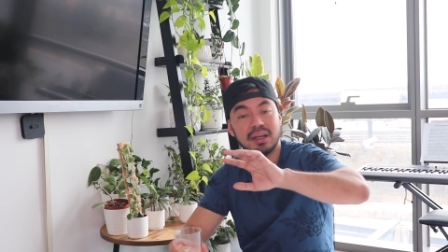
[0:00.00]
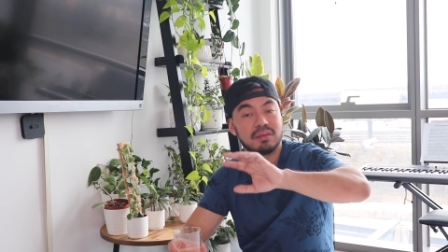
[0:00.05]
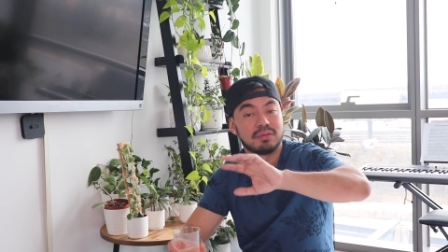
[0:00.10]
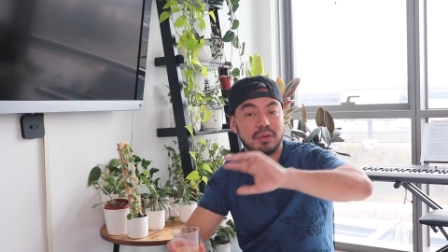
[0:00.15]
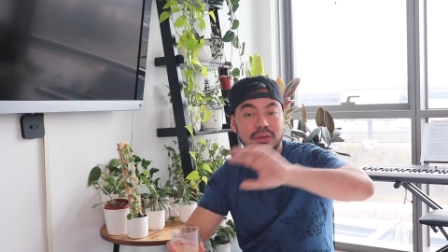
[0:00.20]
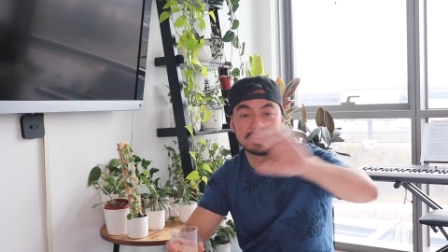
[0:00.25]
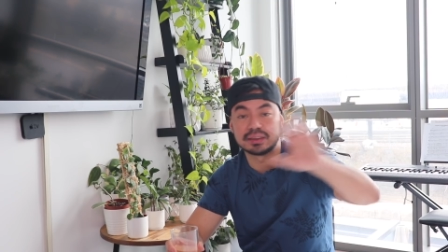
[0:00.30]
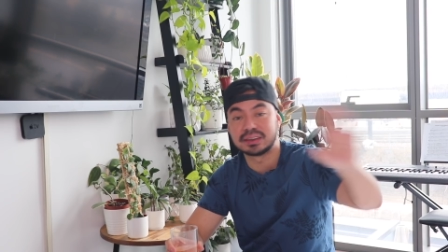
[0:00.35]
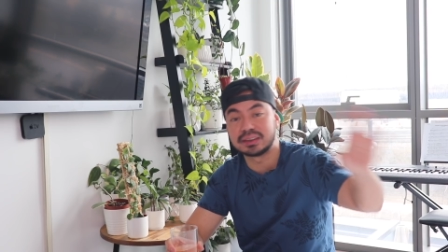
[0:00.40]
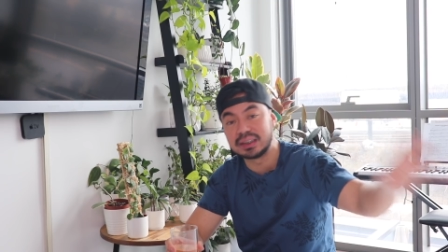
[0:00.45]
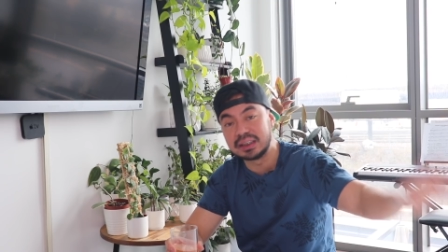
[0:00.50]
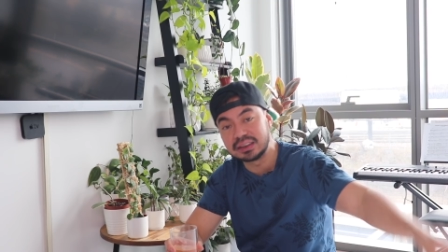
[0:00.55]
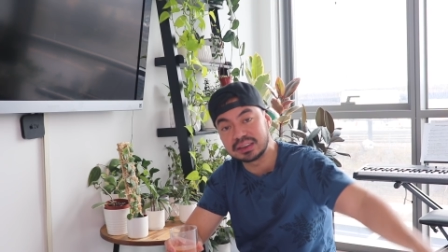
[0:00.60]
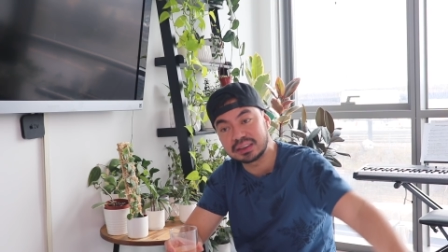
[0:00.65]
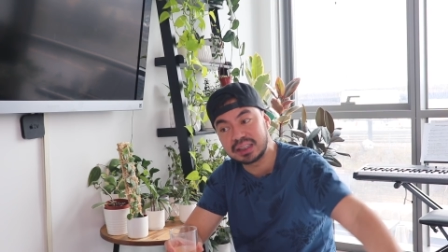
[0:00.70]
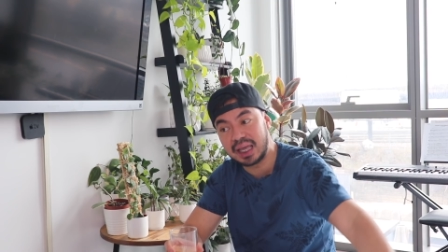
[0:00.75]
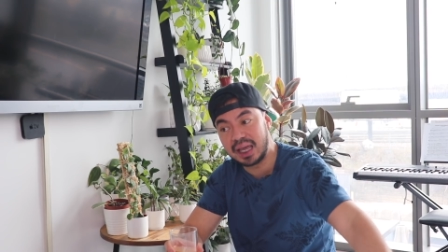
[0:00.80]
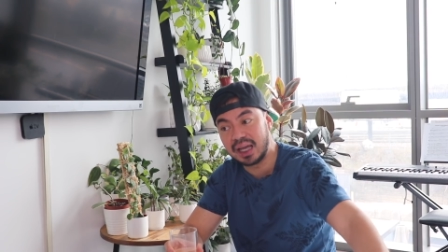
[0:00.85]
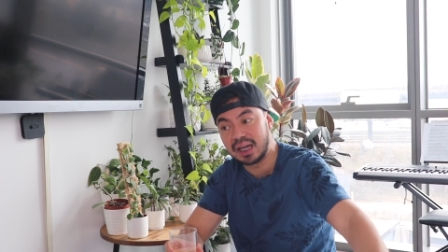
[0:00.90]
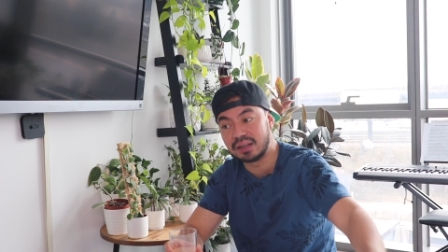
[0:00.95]
fold the seats
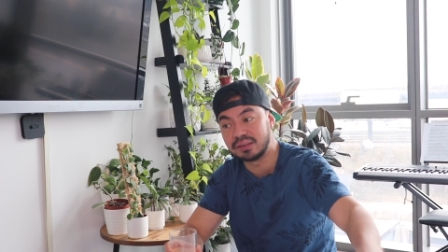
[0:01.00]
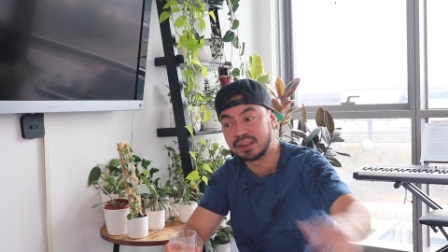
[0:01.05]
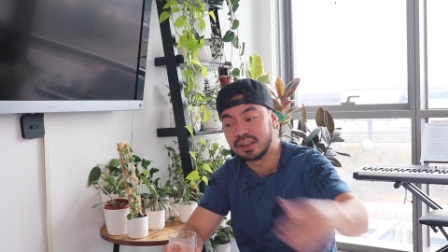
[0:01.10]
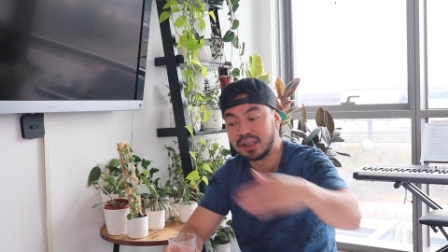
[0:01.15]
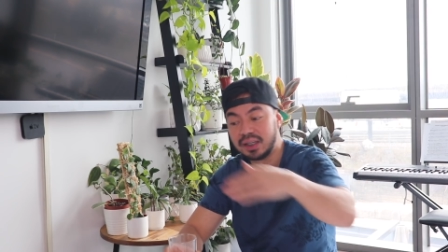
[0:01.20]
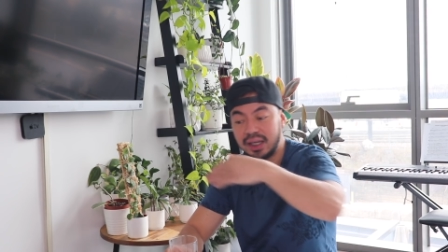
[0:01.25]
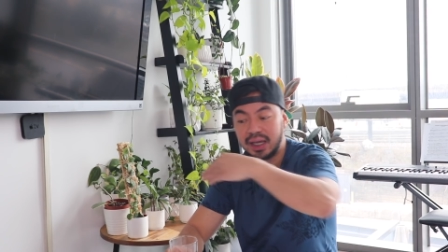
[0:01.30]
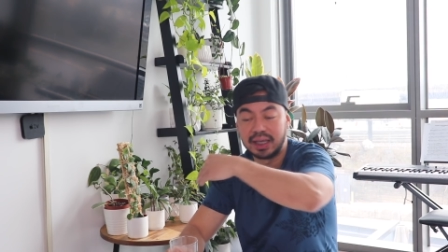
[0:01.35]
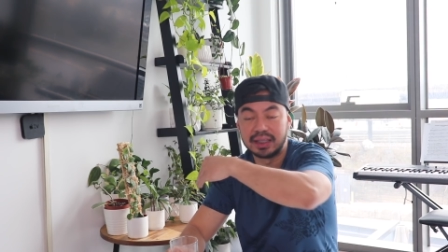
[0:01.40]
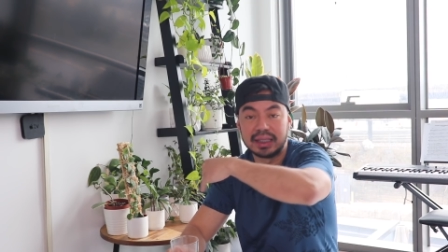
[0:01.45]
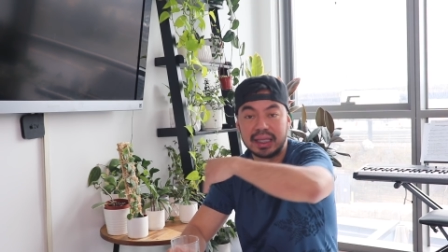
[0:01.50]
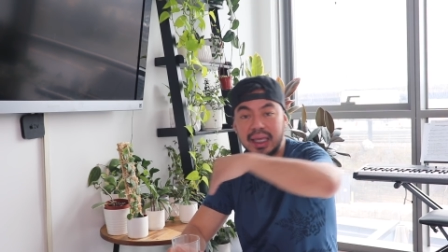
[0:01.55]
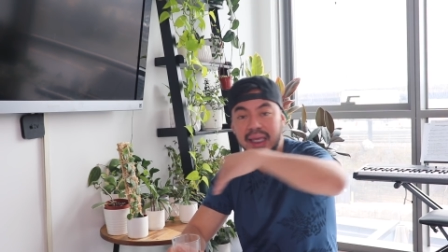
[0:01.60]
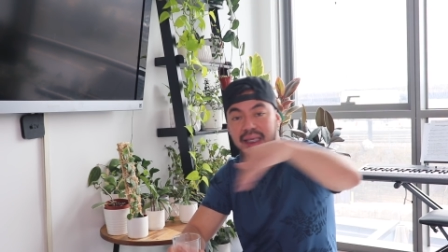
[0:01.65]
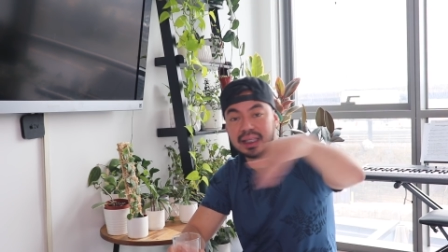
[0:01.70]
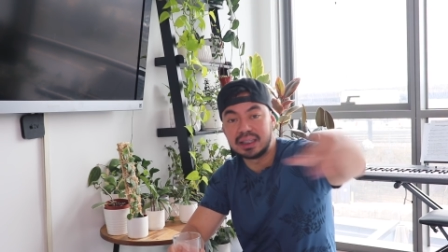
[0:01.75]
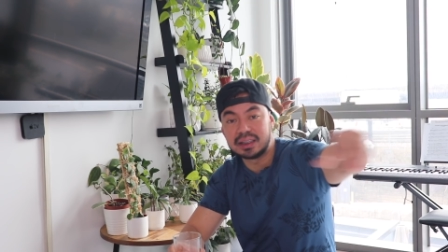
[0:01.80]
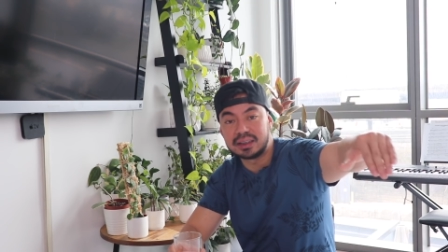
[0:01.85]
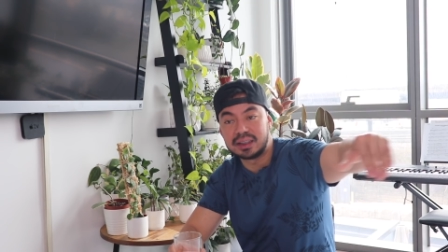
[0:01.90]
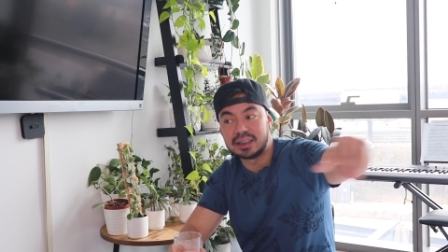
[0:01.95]
down and
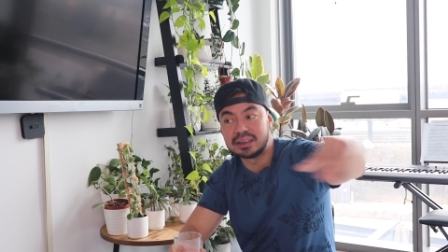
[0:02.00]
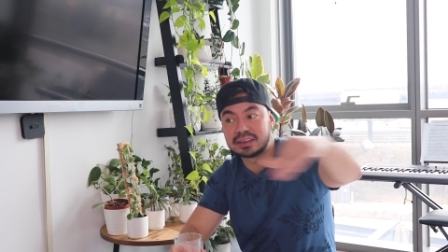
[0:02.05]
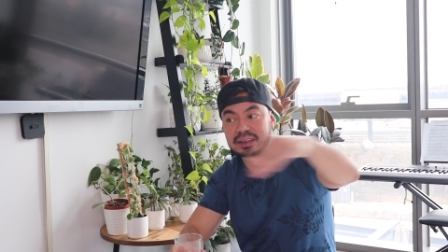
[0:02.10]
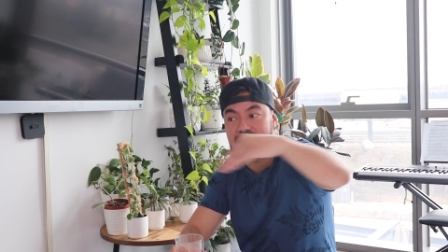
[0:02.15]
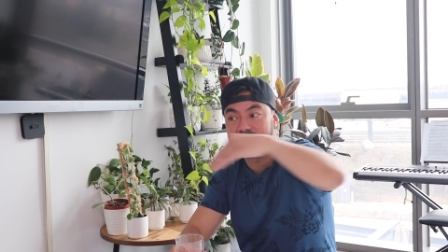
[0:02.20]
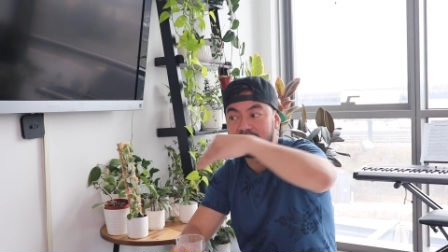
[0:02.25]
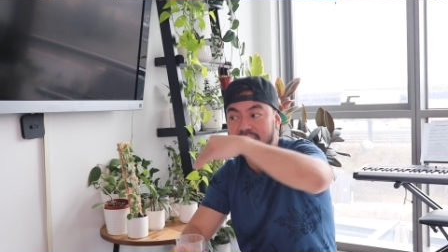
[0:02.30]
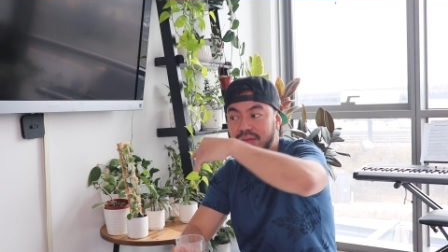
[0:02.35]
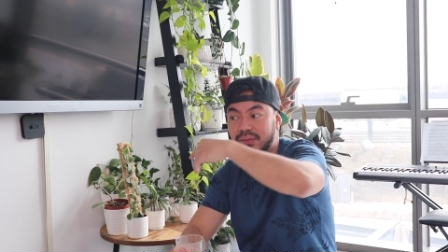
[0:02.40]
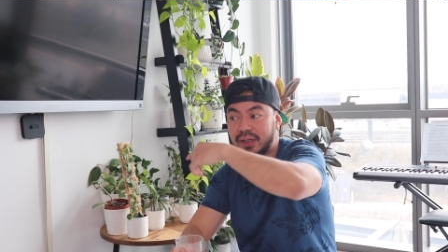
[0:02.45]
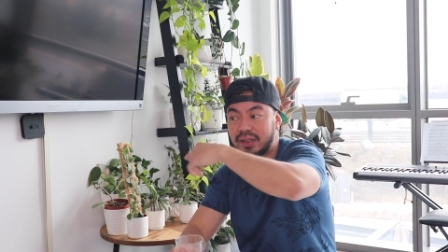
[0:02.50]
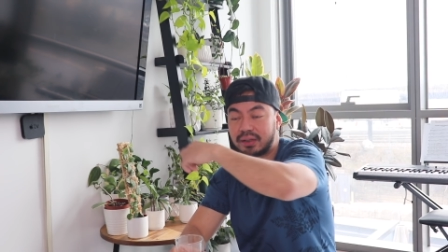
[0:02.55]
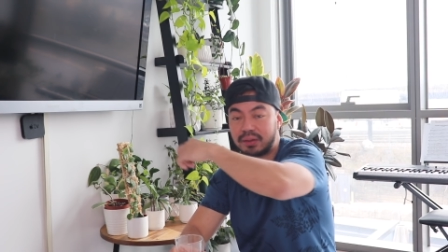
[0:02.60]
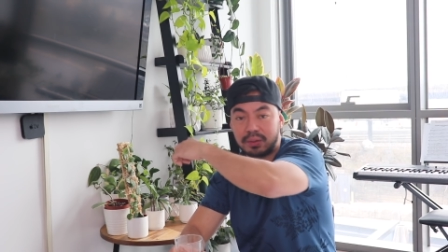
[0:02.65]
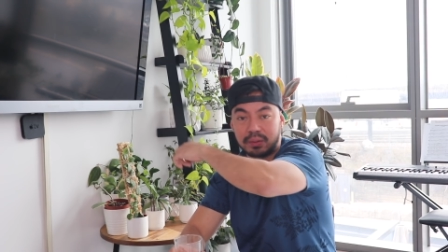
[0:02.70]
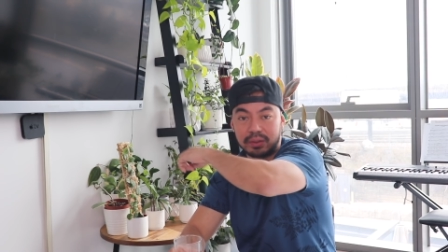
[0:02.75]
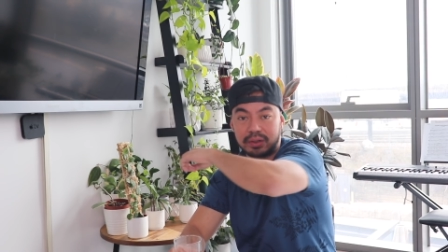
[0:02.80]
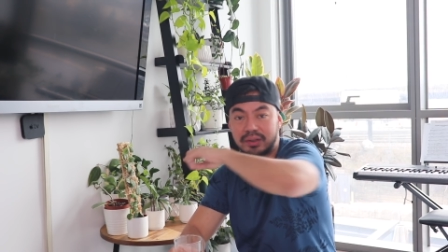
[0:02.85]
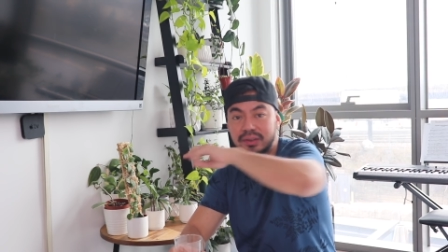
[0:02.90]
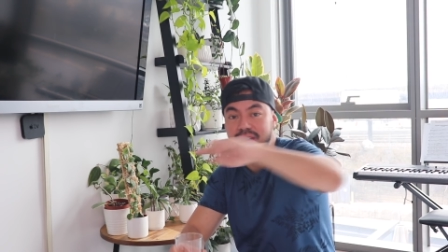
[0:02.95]
angle it so that way
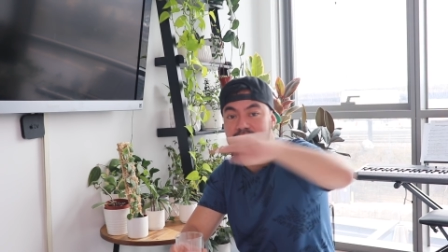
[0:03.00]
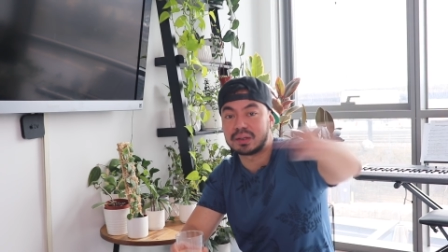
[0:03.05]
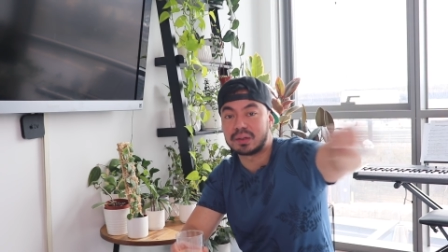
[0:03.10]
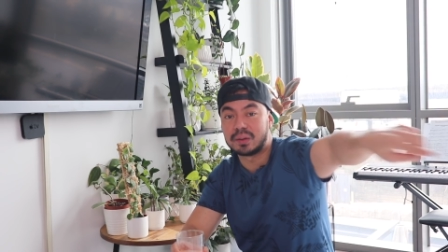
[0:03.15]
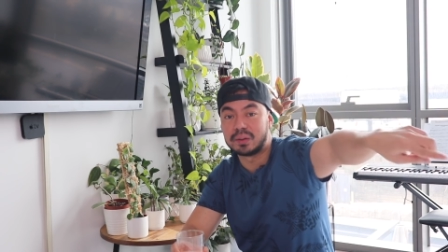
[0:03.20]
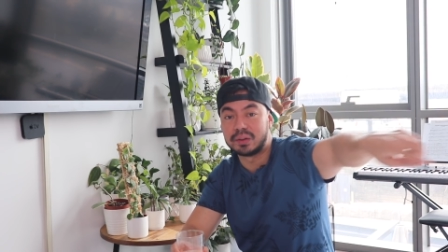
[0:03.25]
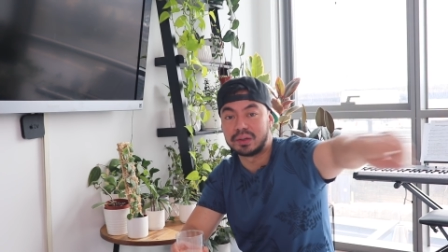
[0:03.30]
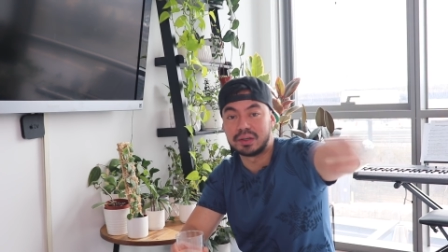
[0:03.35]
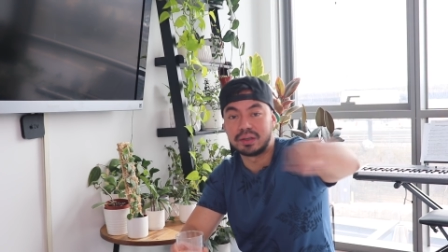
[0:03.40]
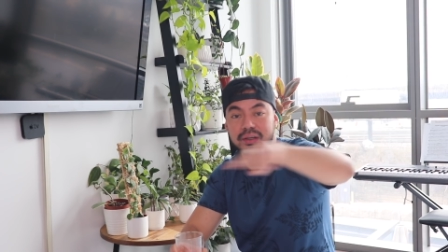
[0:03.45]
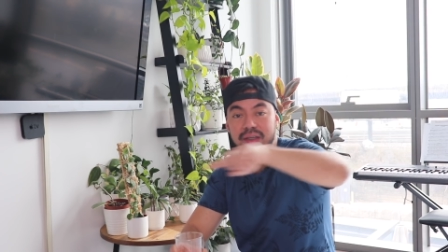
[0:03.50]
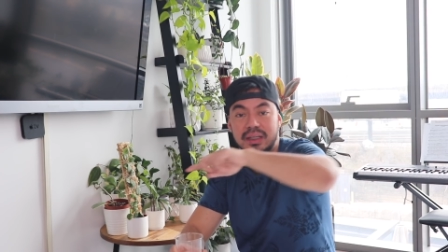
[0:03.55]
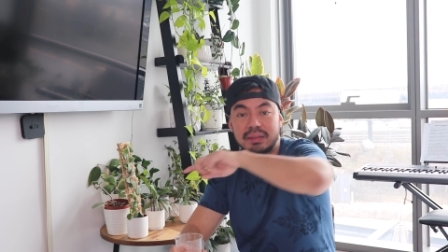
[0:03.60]
corner to corner